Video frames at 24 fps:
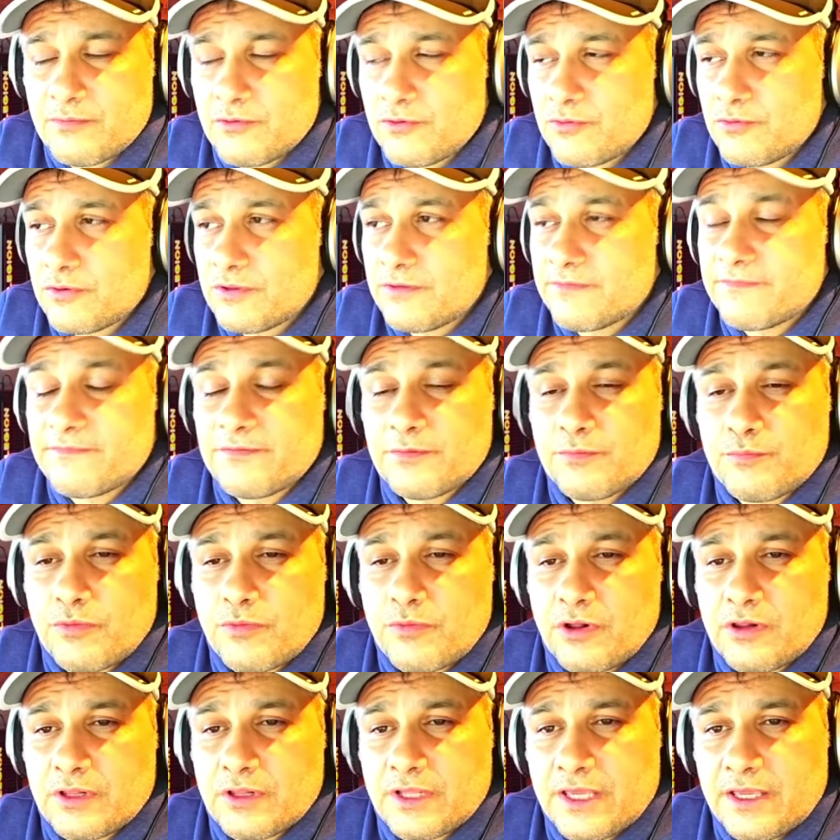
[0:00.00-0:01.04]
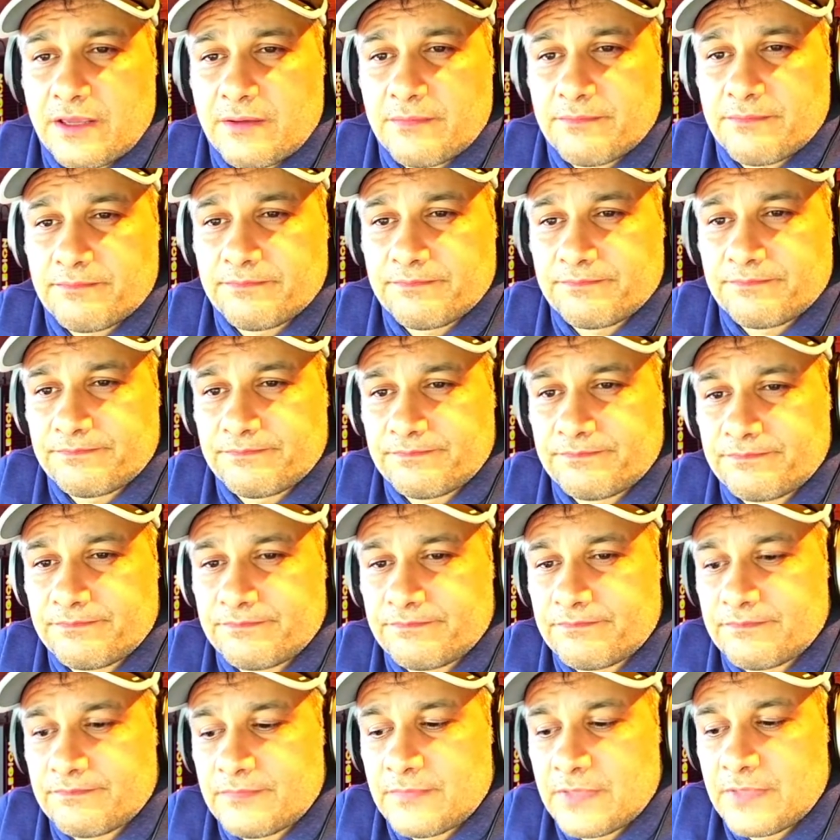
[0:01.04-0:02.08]
Who won the football game?
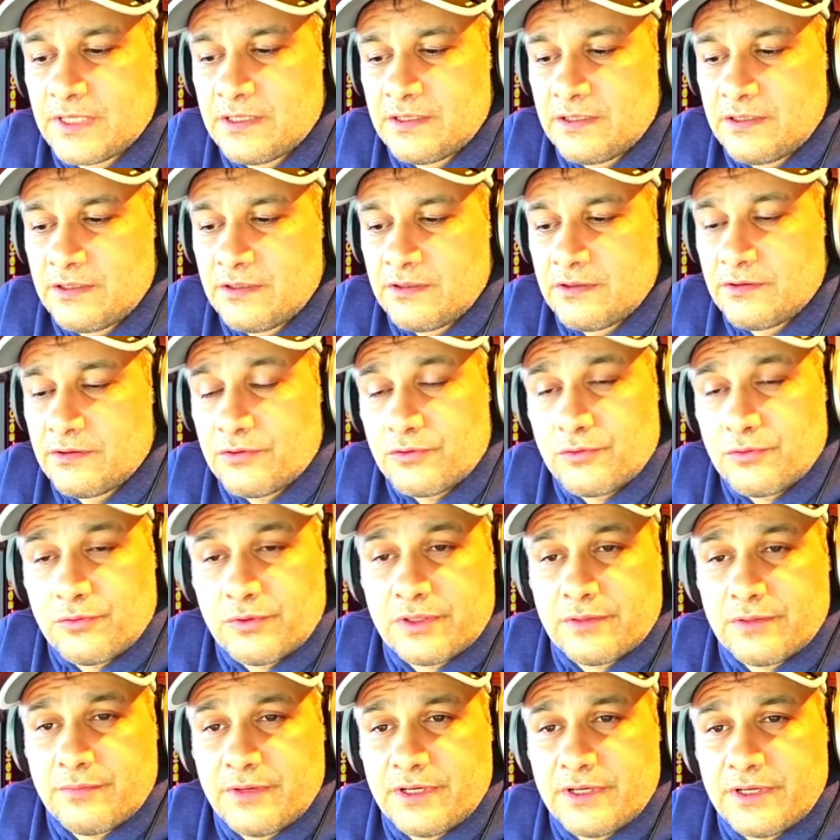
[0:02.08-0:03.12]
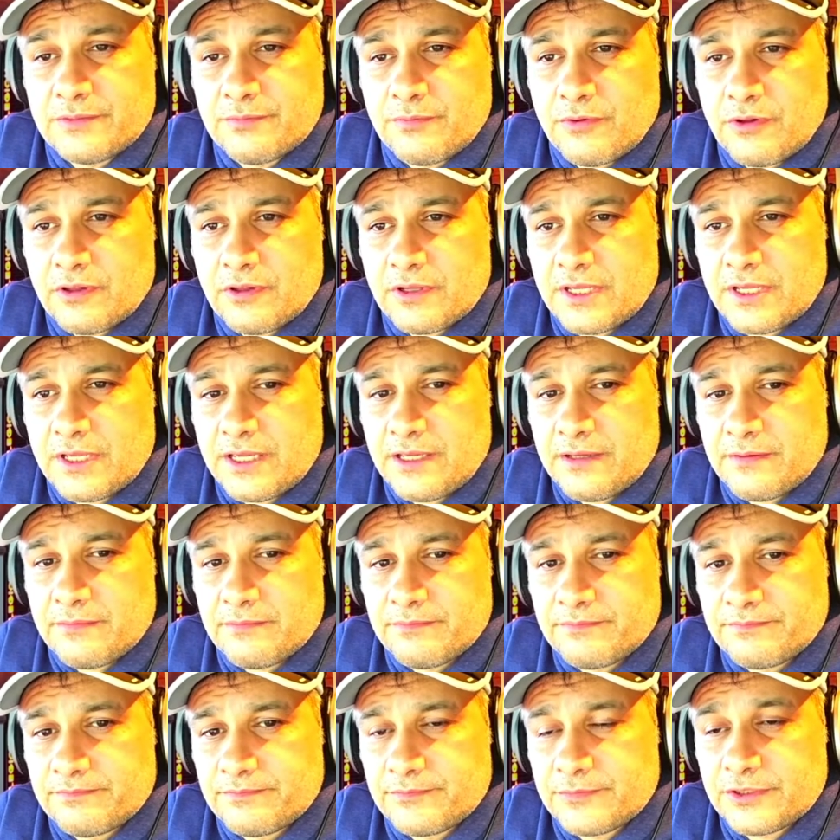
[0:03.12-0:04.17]
Who won the baseball game?
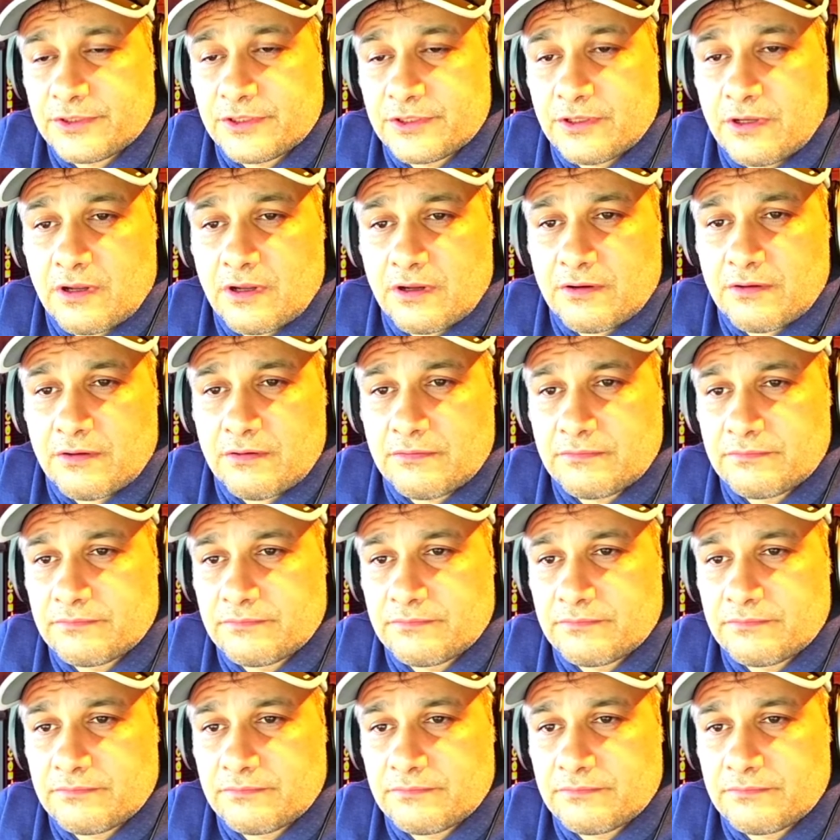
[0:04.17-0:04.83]
Soccer?